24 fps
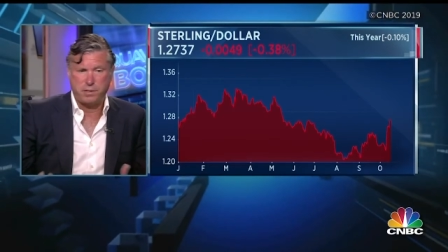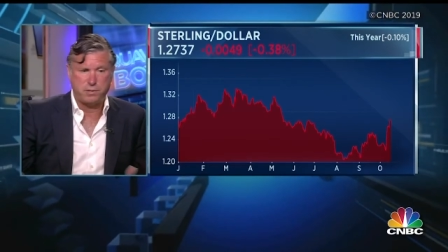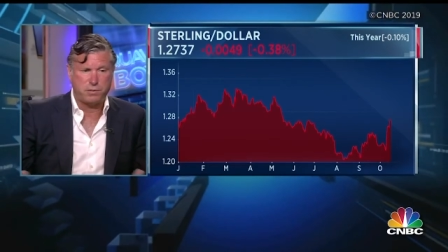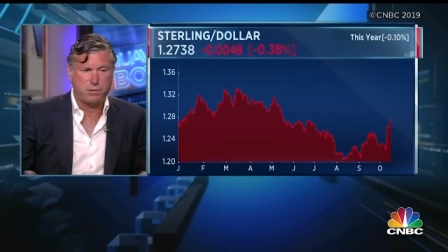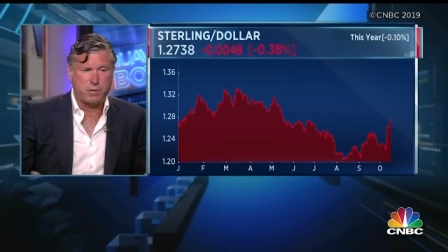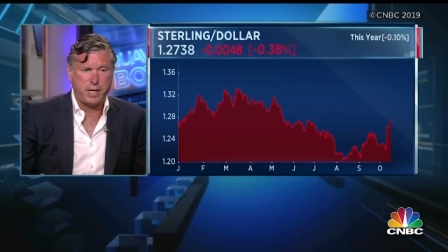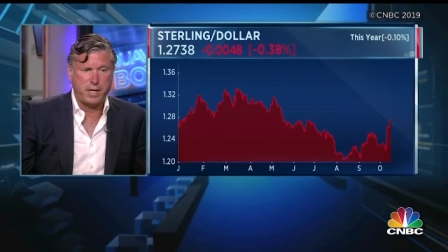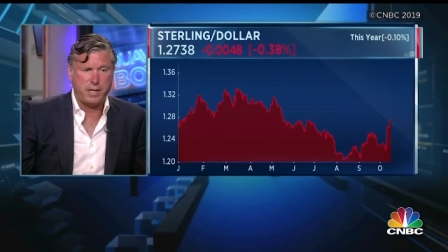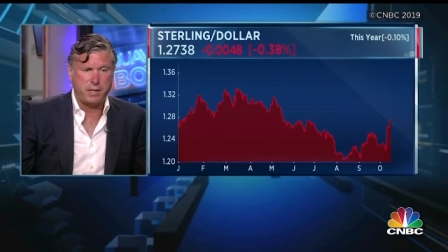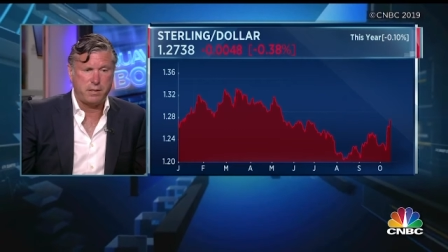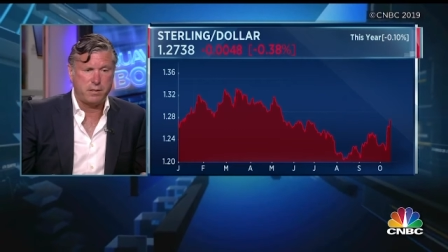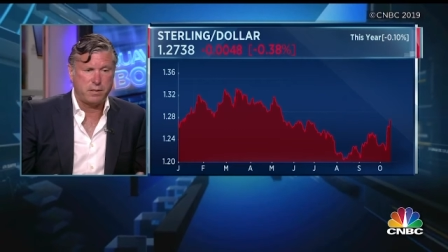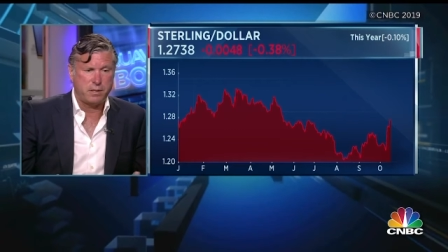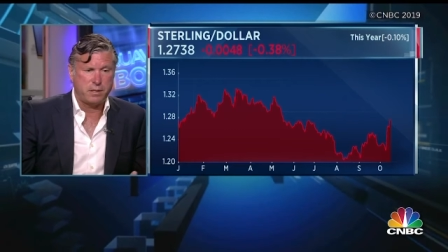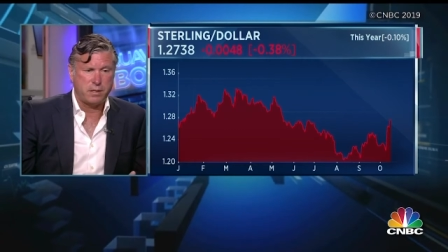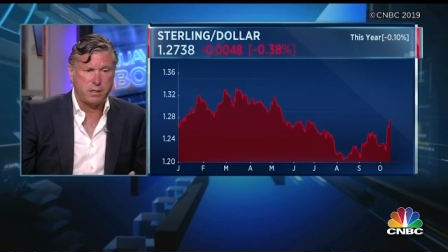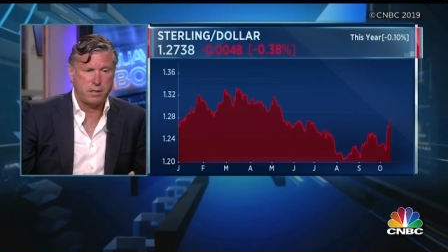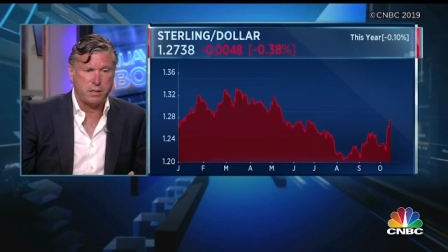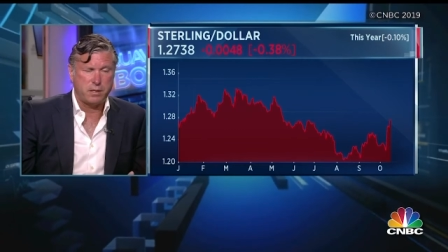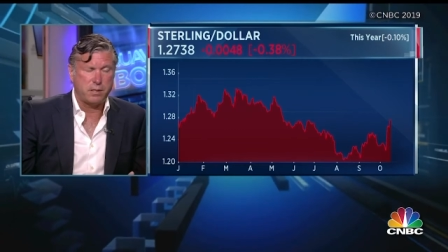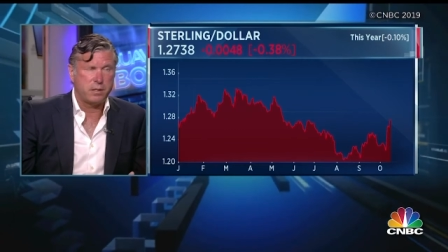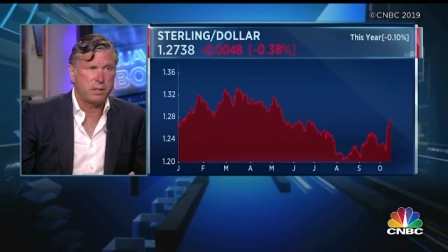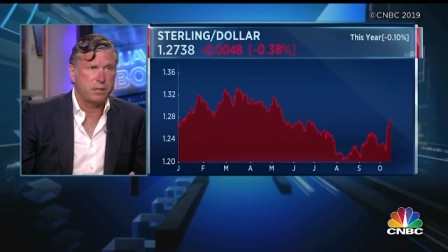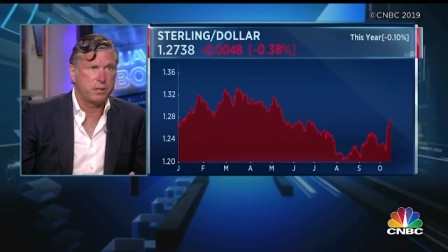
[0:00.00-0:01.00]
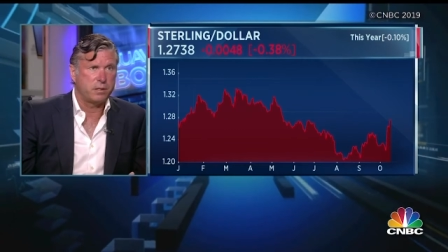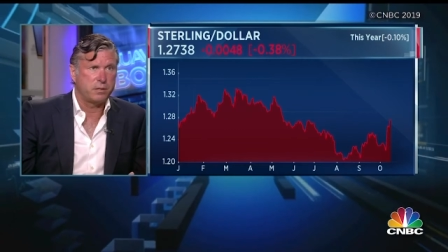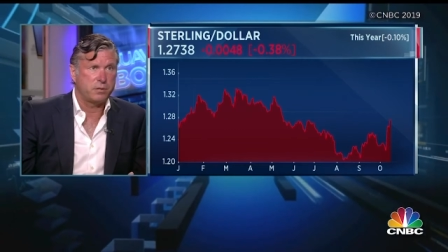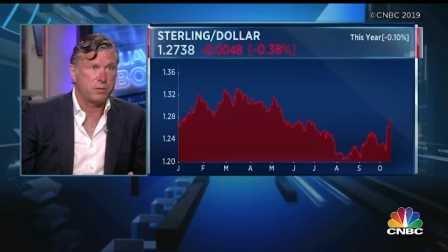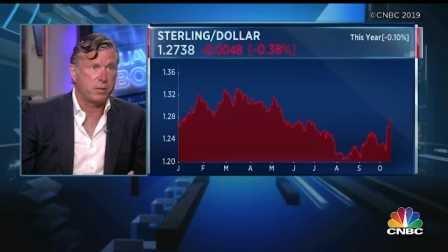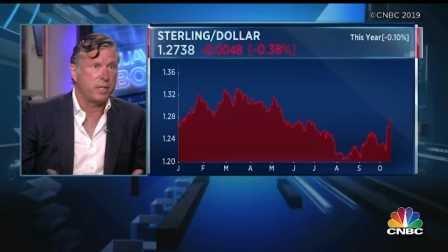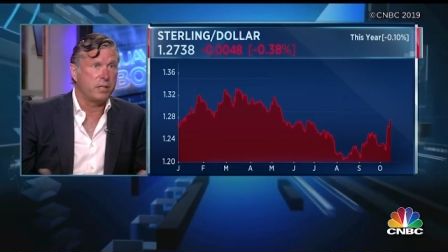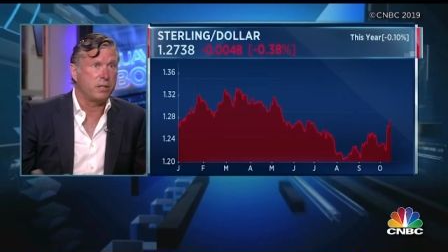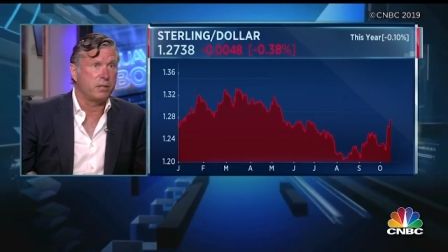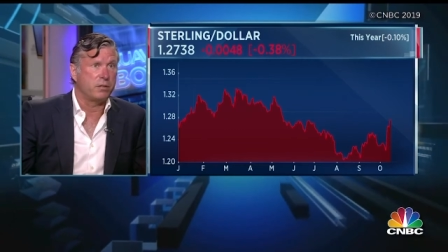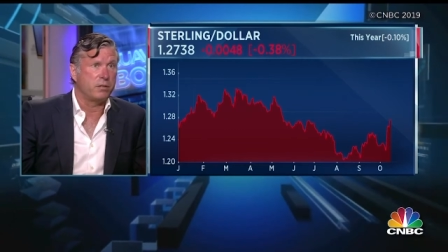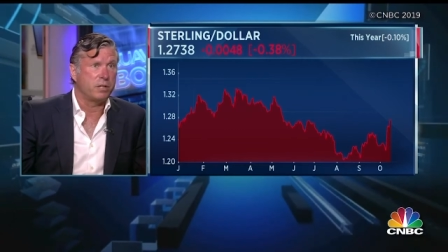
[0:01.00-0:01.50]
trade
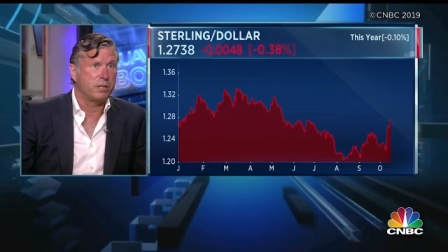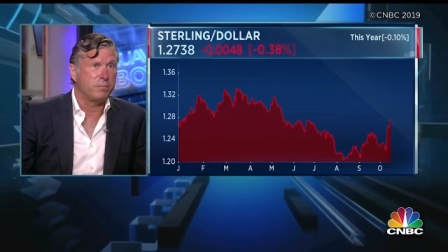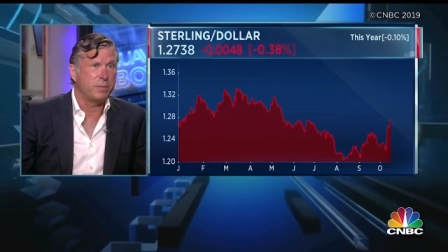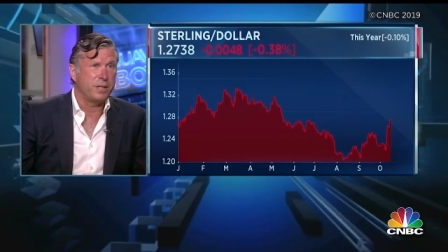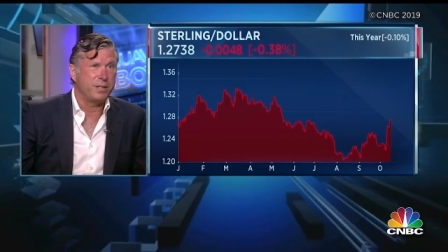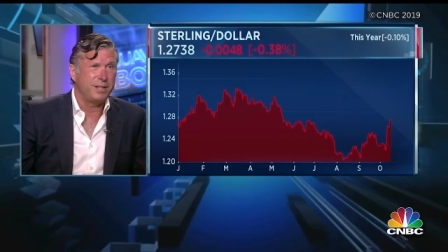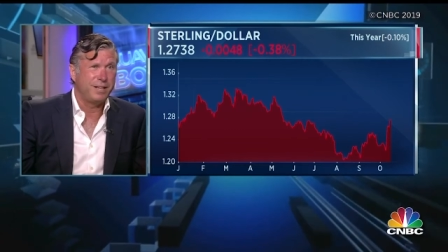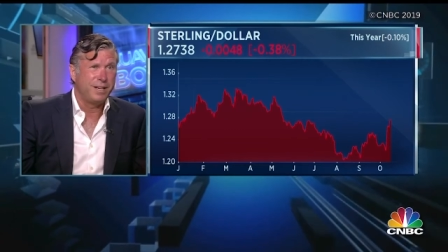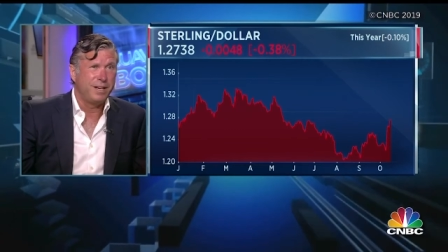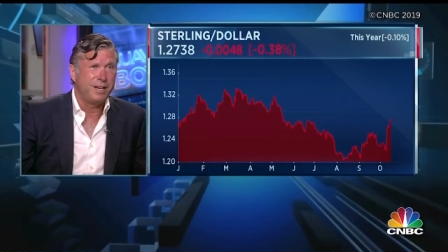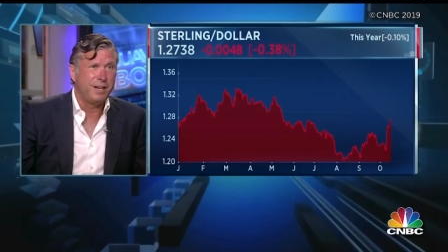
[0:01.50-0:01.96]
agreement,